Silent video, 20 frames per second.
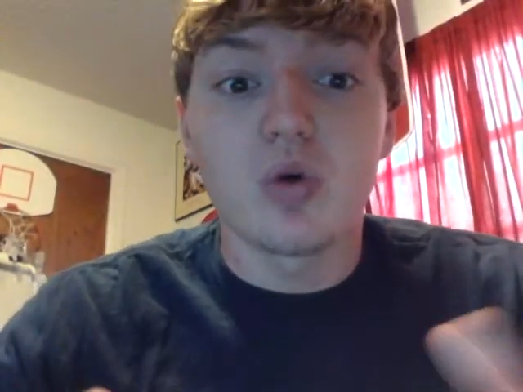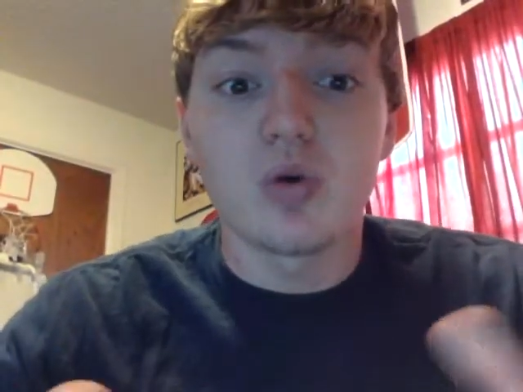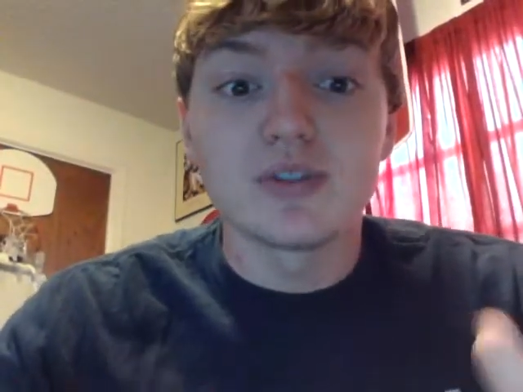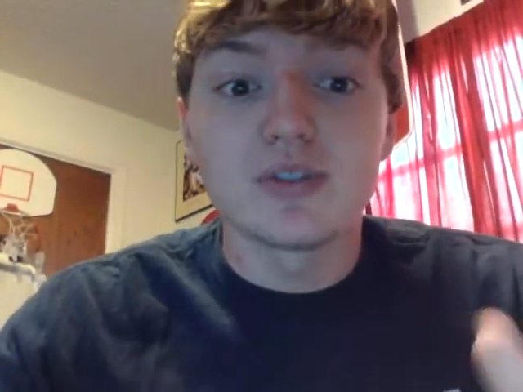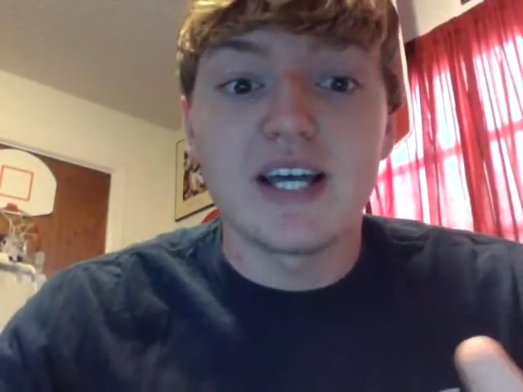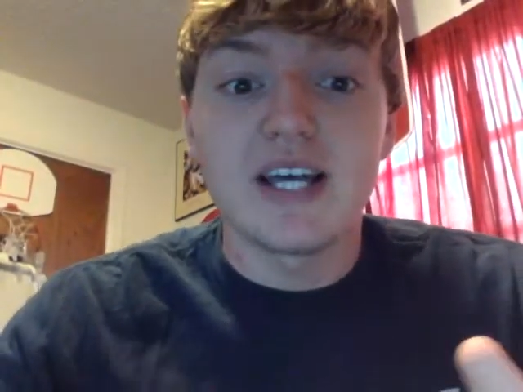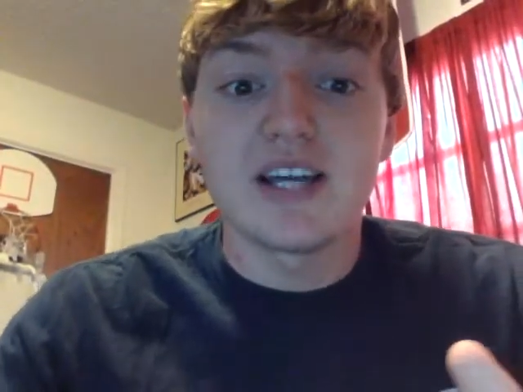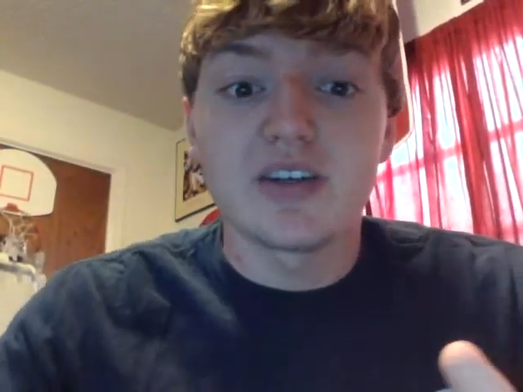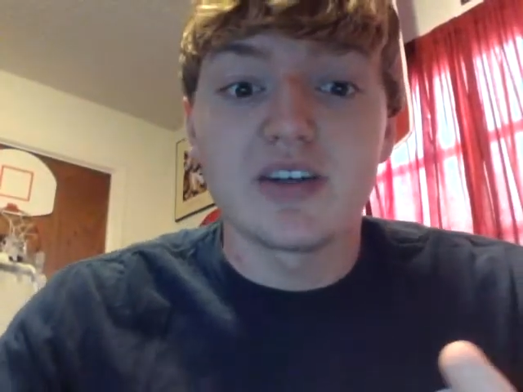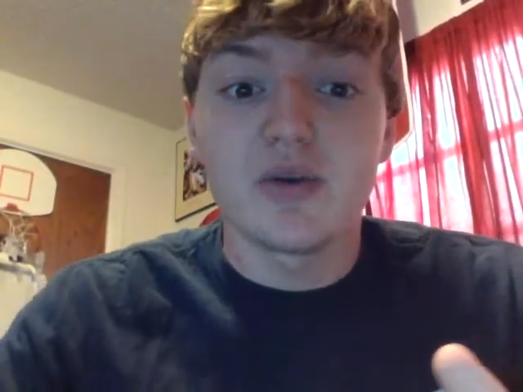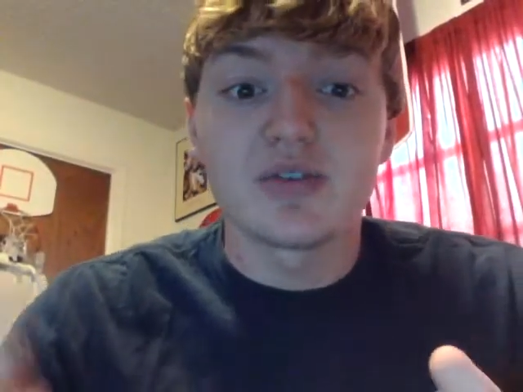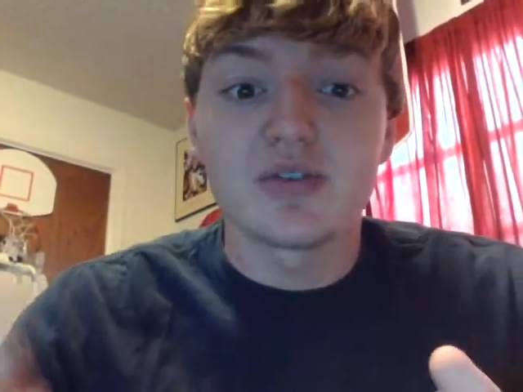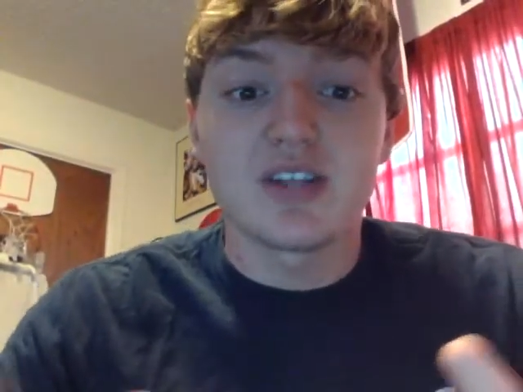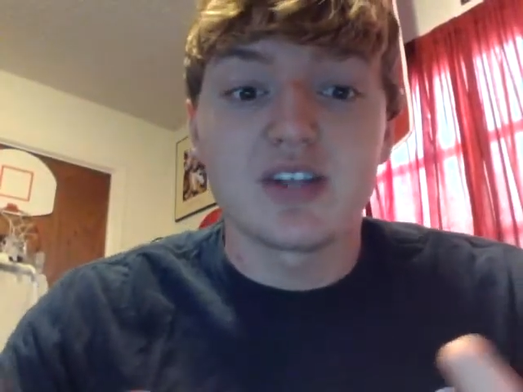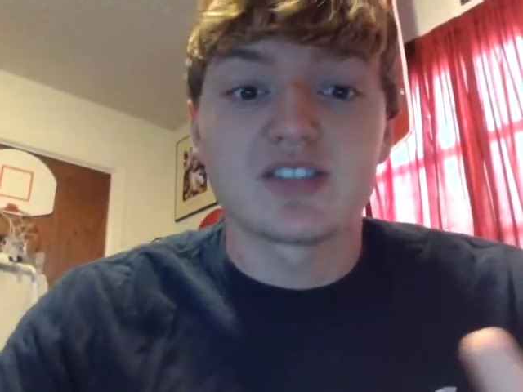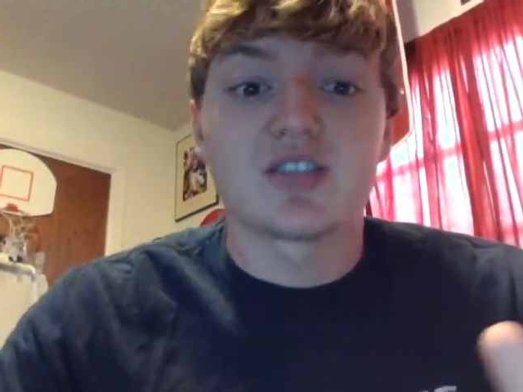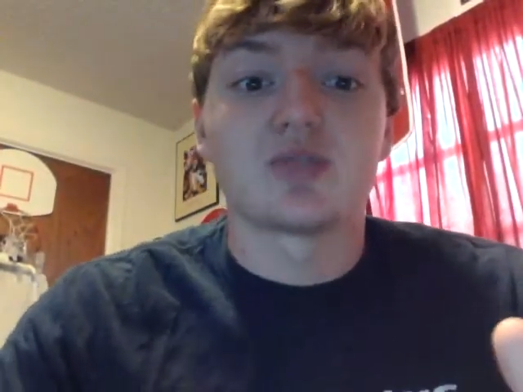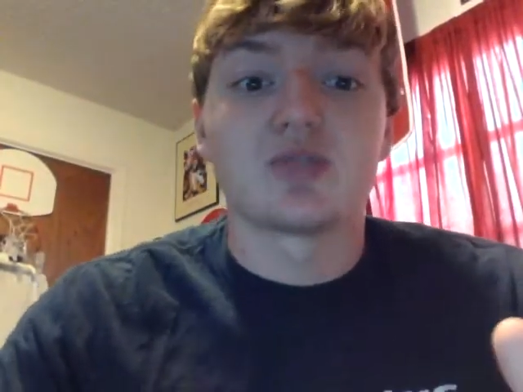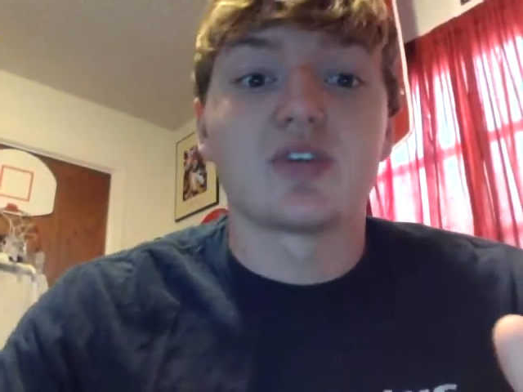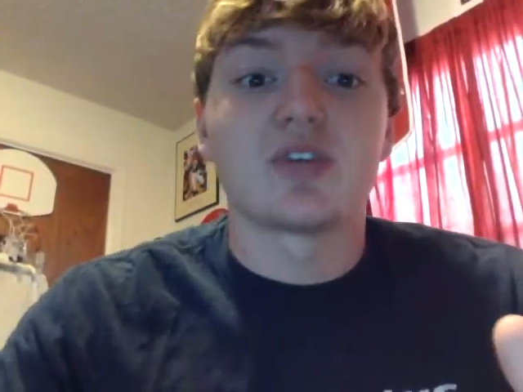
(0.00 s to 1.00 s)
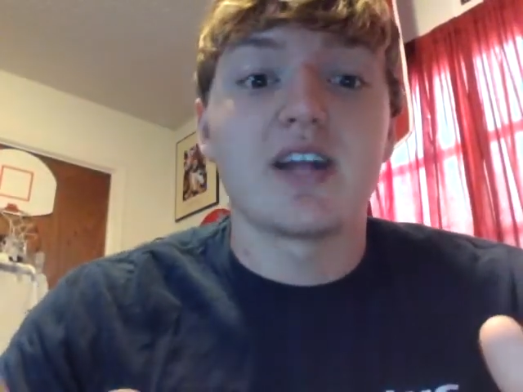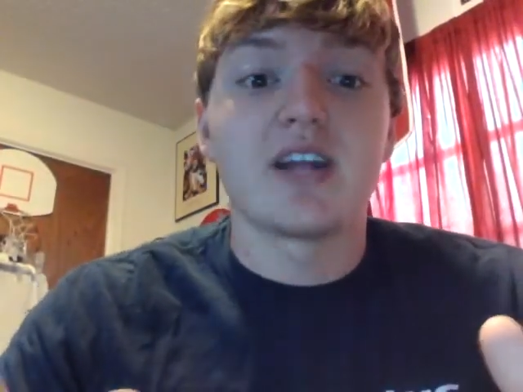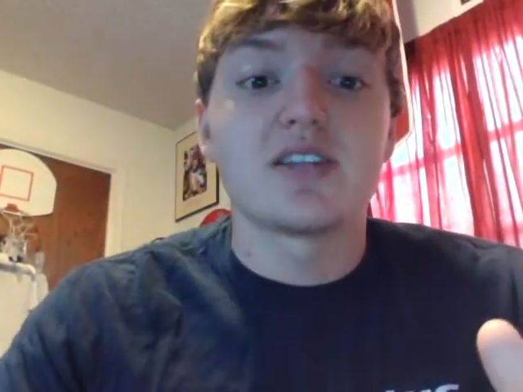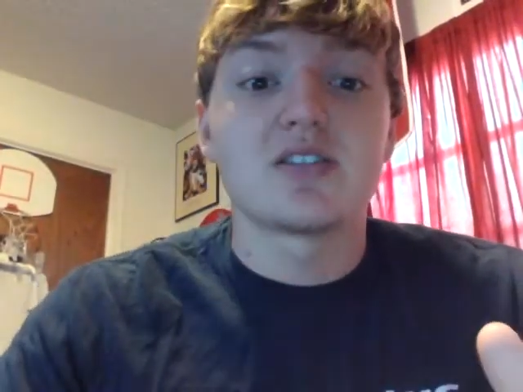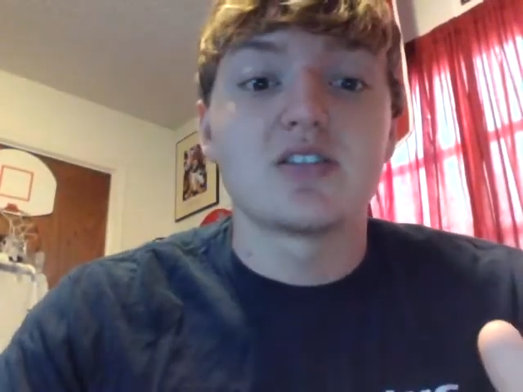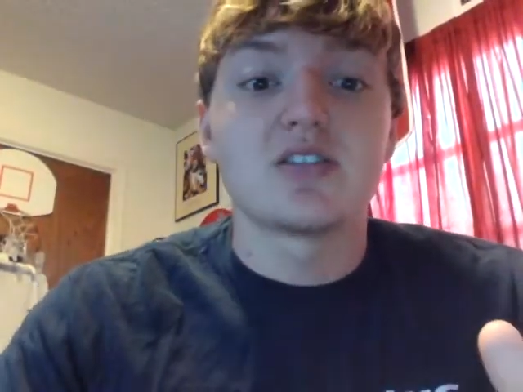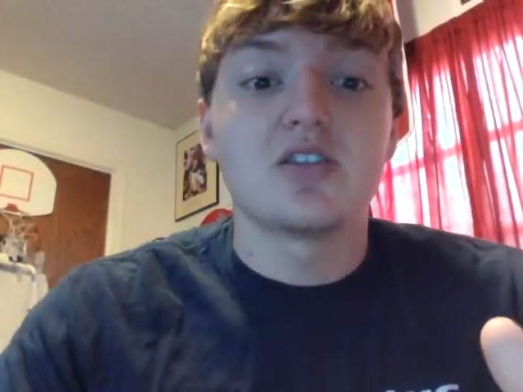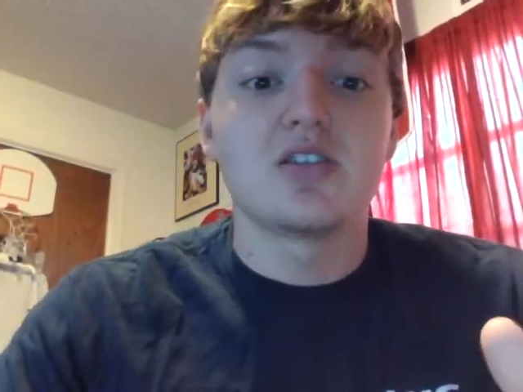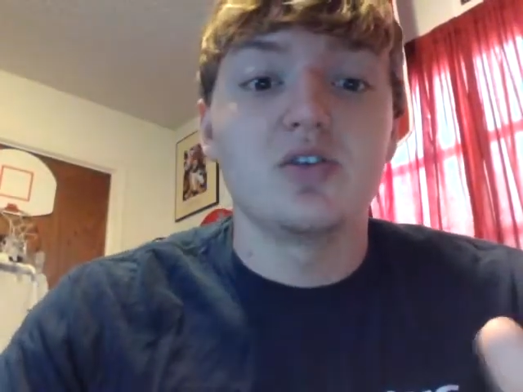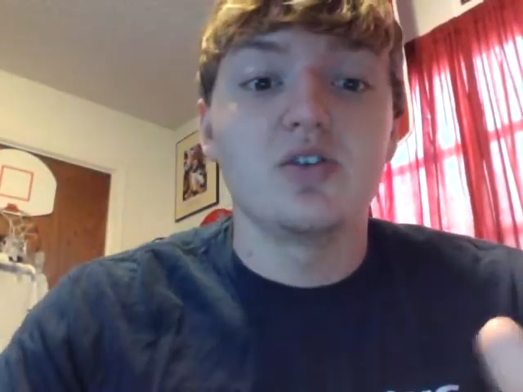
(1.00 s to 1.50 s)
Roll Tide, go Sox, go
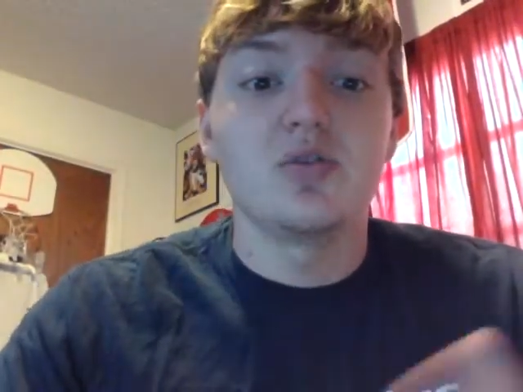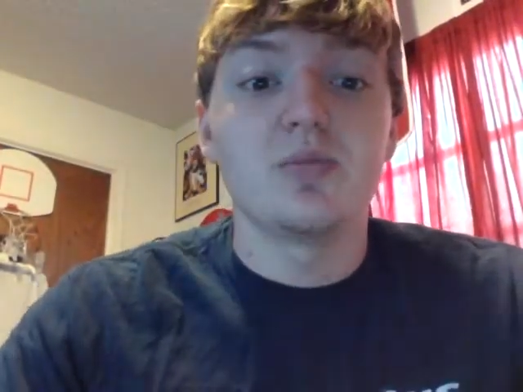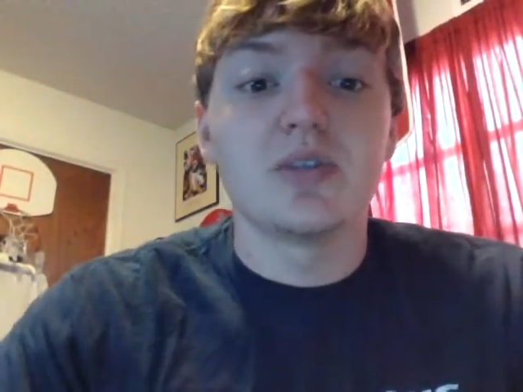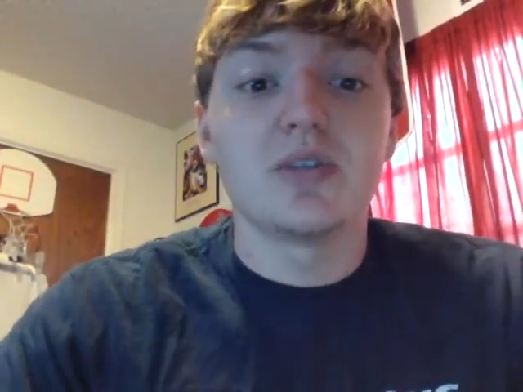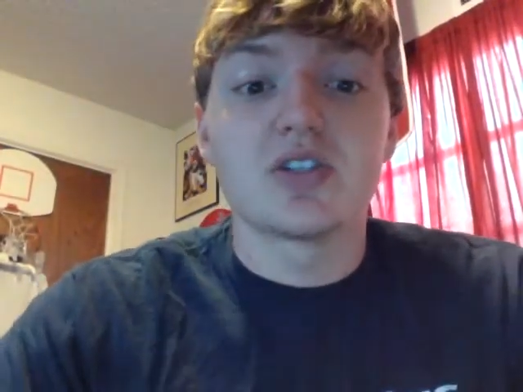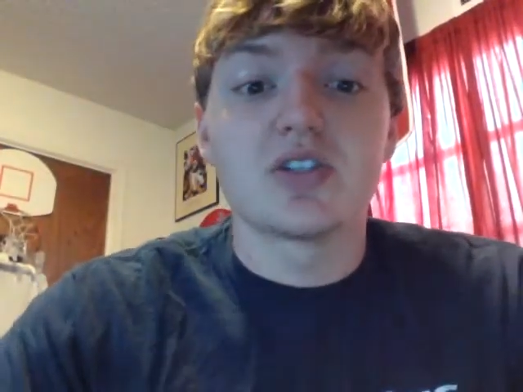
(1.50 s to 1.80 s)
Titans to you.